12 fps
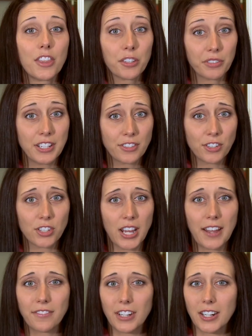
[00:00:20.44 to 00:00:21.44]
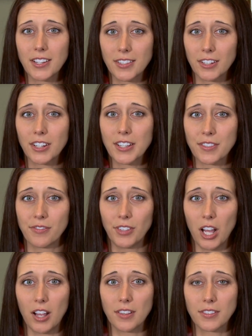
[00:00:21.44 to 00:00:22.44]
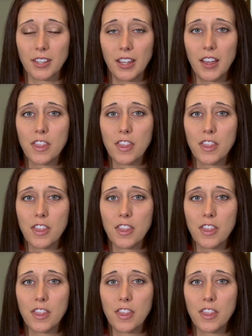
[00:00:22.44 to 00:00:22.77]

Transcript: The research had very serious flaws.